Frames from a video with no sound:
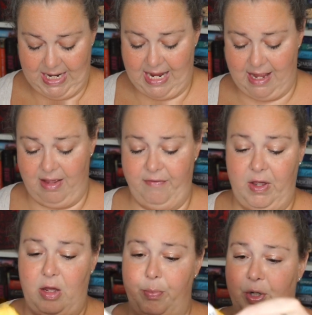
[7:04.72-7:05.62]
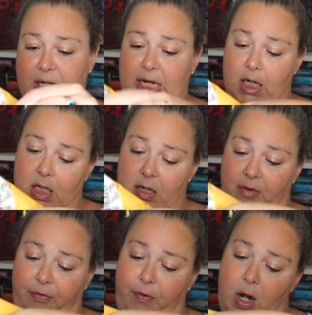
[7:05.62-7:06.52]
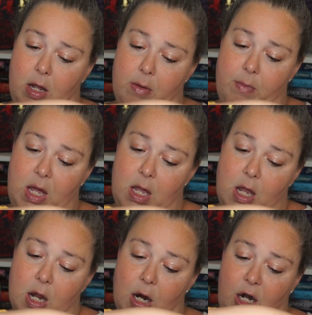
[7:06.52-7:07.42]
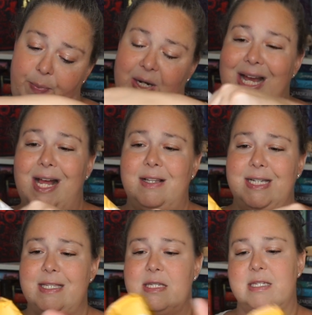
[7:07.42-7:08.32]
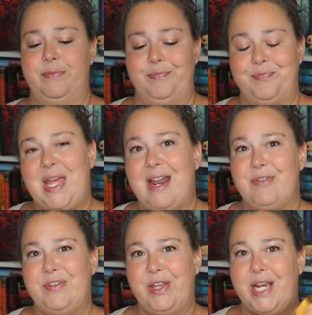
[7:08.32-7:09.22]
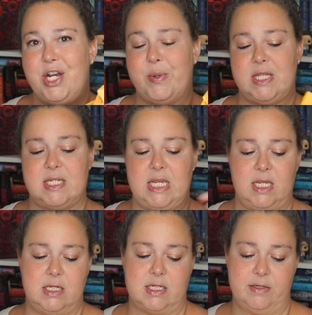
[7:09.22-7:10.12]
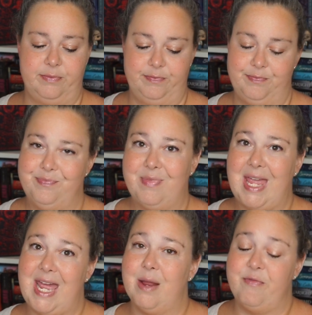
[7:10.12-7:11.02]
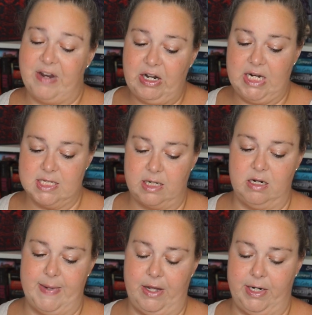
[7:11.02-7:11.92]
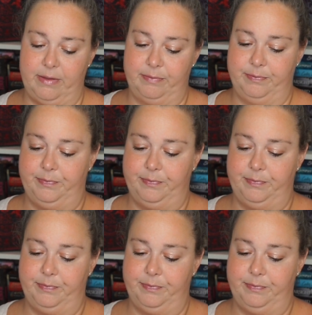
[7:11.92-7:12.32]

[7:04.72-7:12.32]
have a book here from HarperCollins. And I have a feeling I know what this is, and I'm very excited about it.